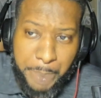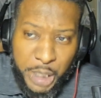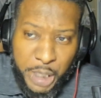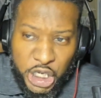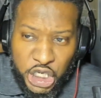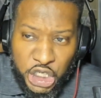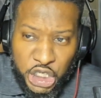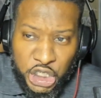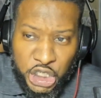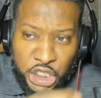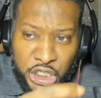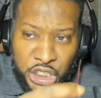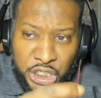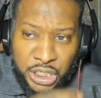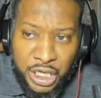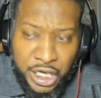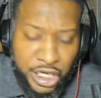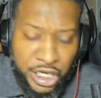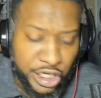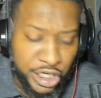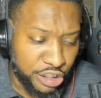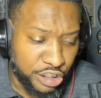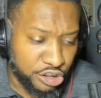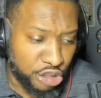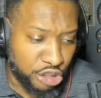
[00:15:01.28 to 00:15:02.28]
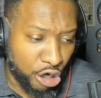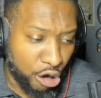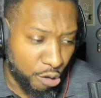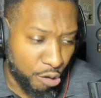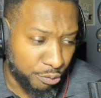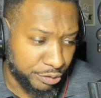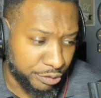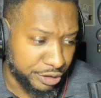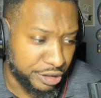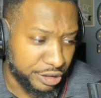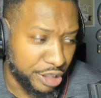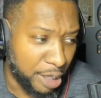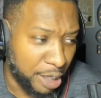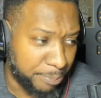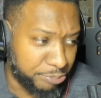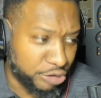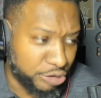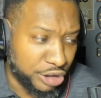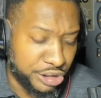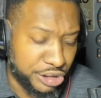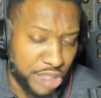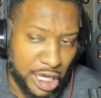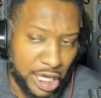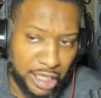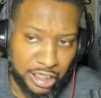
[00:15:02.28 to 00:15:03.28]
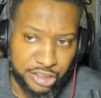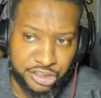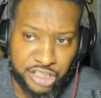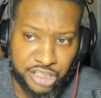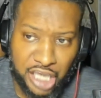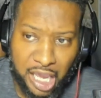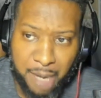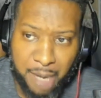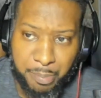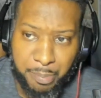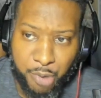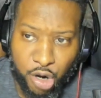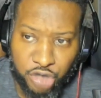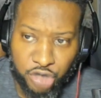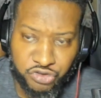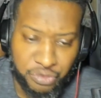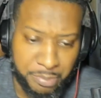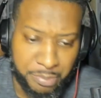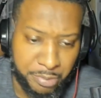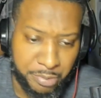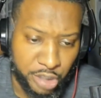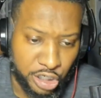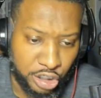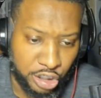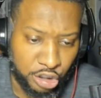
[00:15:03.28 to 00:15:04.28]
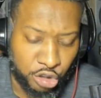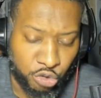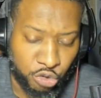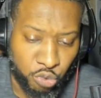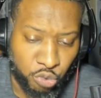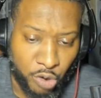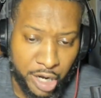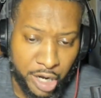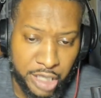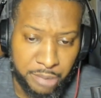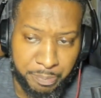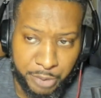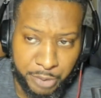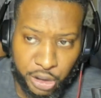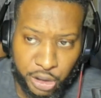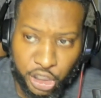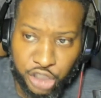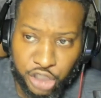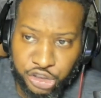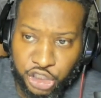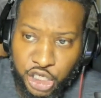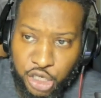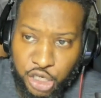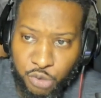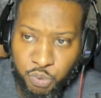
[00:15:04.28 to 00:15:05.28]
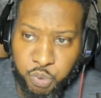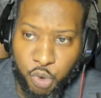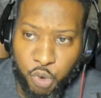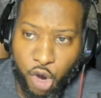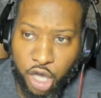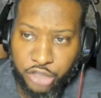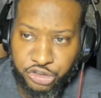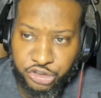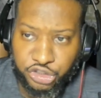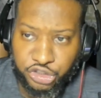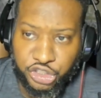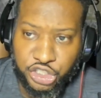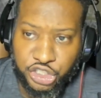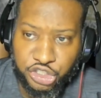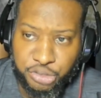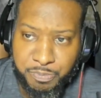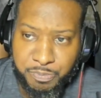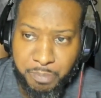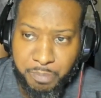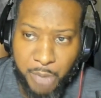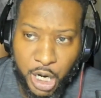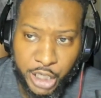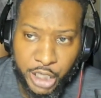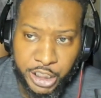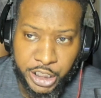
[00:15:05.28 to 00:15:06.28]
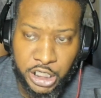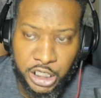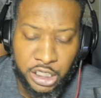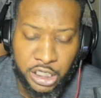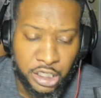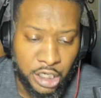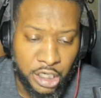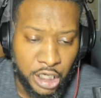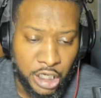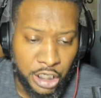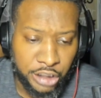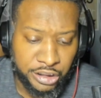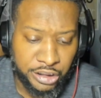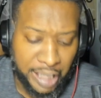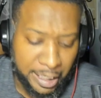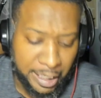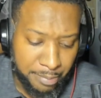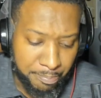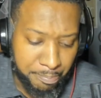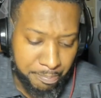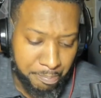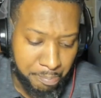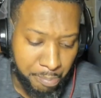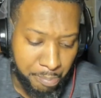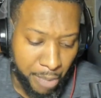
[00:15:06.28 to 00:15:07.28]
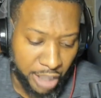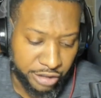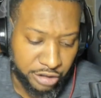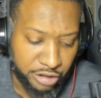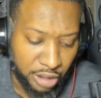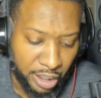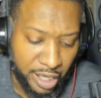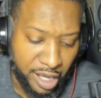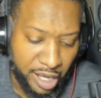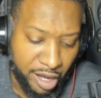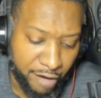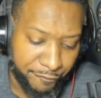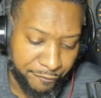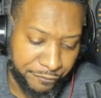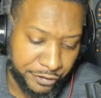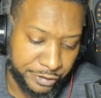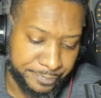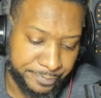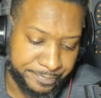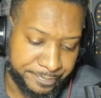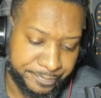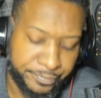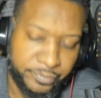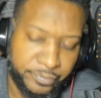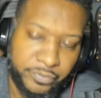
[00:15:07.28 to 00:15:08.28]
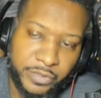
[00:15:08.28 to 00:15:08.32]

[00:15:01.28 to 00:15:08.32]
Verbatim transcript: bee. He's holding up the Dallas Cowboys and being great because he wants his money. That mother effer.